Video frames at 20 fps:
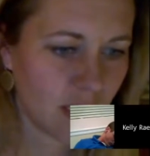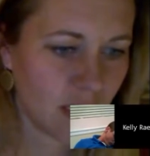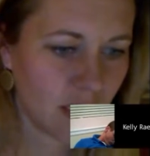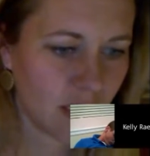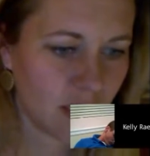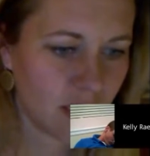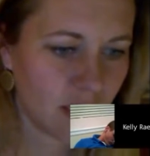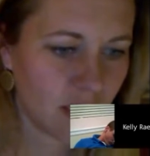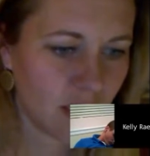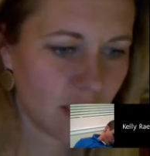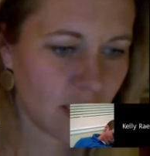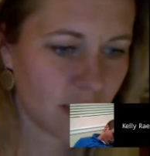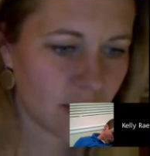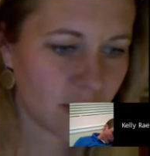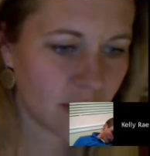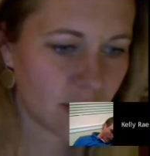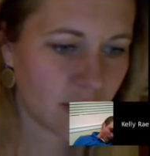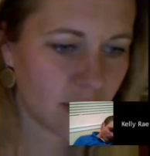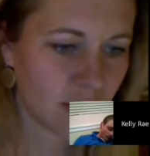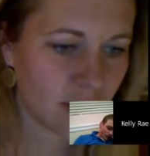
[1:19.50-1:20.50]
not.
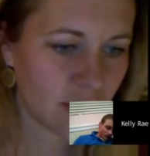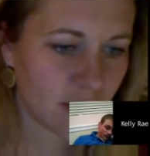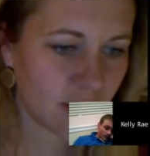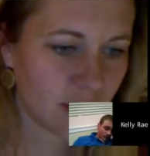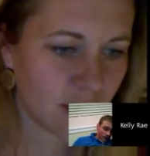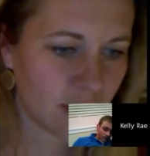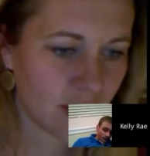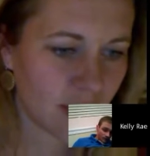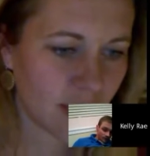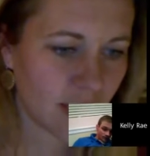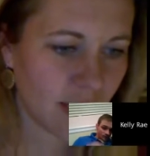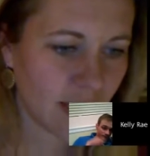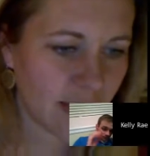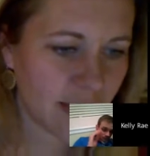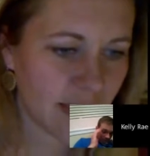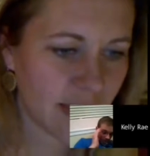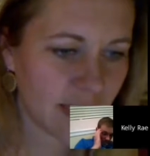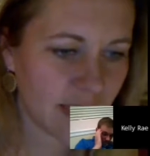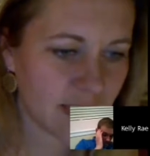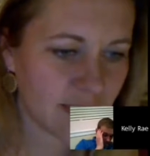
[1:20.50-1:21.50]
I
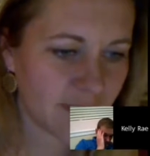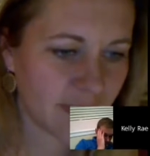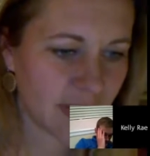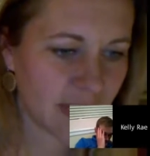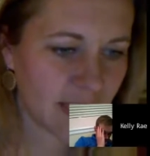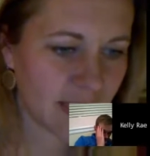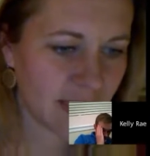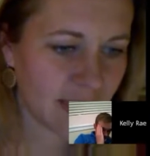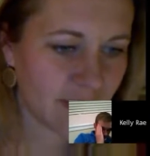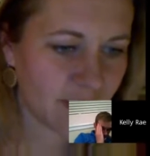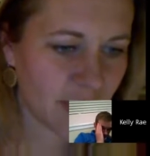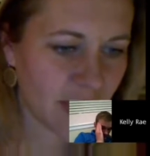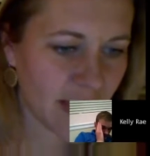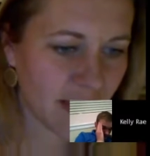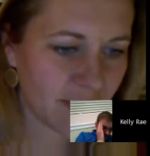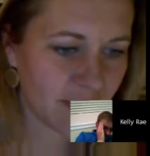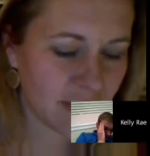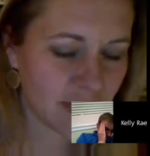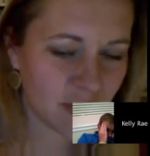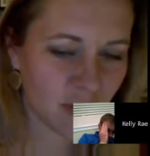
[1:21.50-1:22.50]
think it's funny that we have
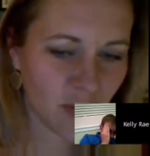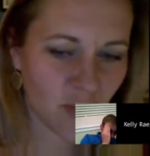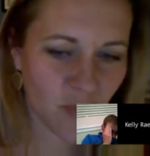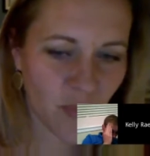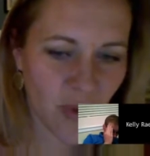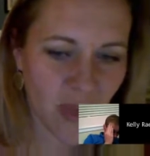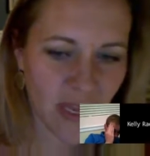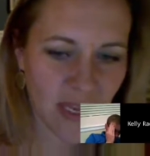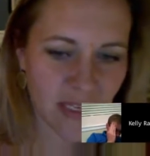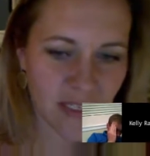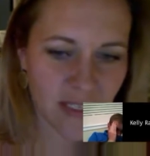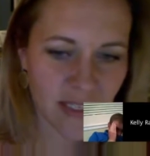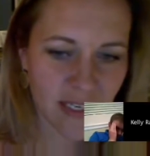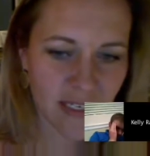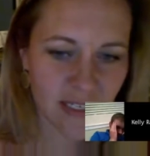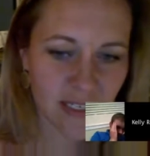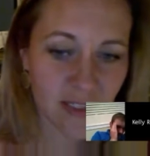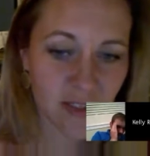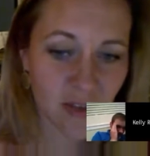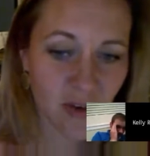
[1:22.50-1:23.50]
this whole page that
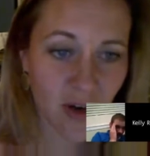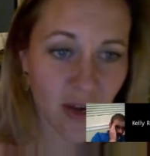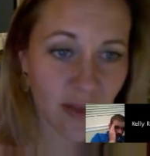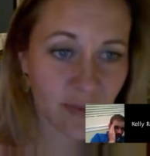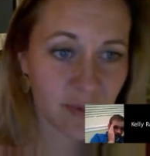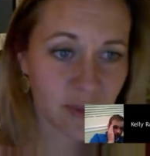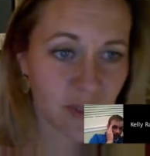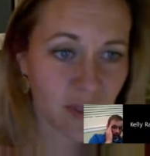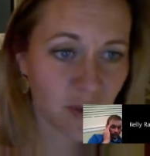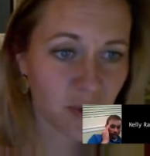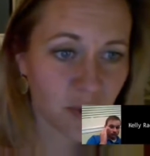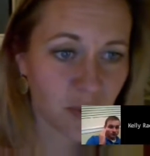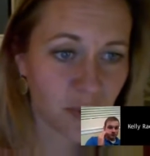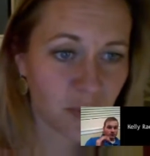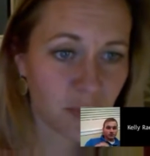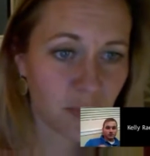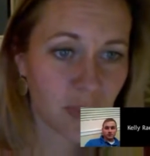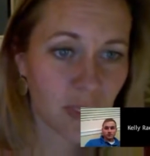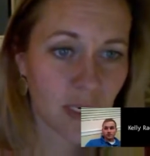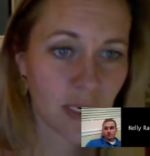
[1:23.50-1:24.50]
describes the group
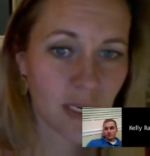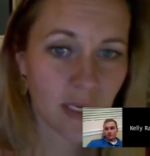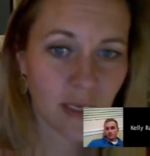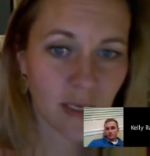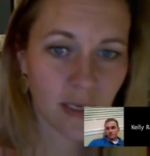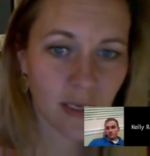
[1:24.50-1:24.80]
meeting